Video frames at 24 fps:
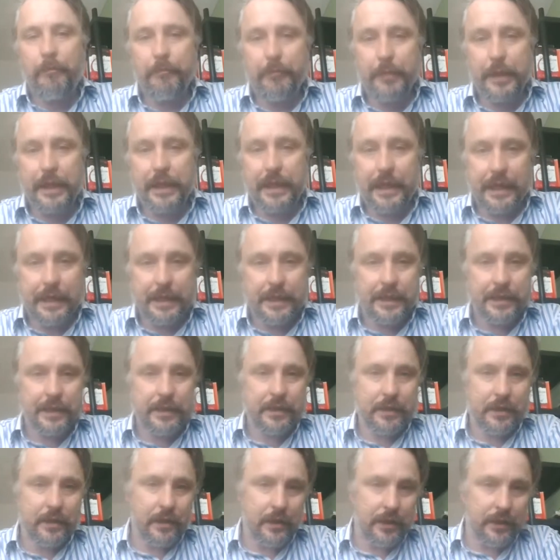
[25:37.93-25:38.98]
But
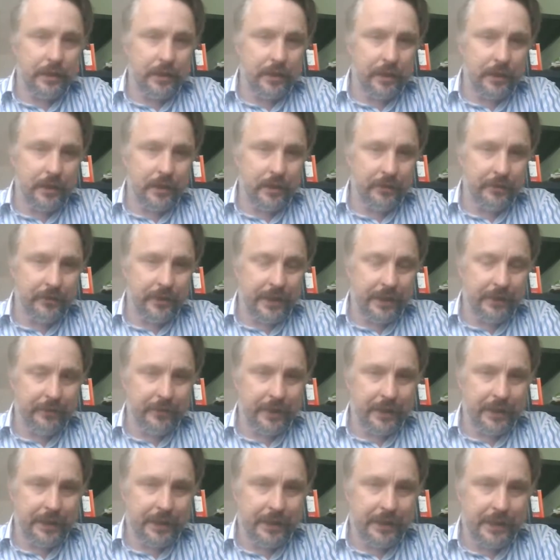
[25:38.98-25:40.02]
yes, I love the
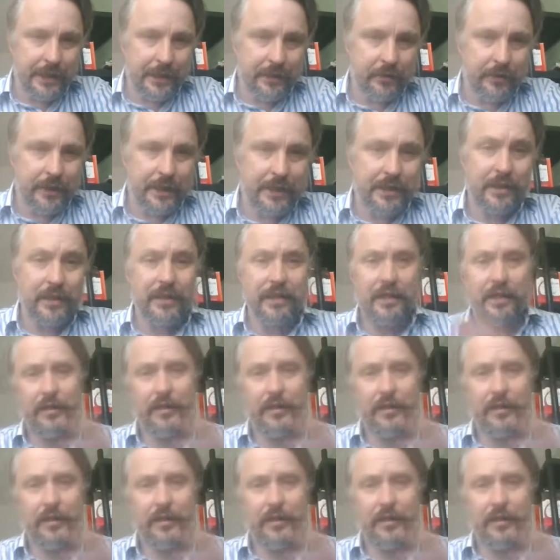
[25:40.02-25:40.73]
fact they tackled that side.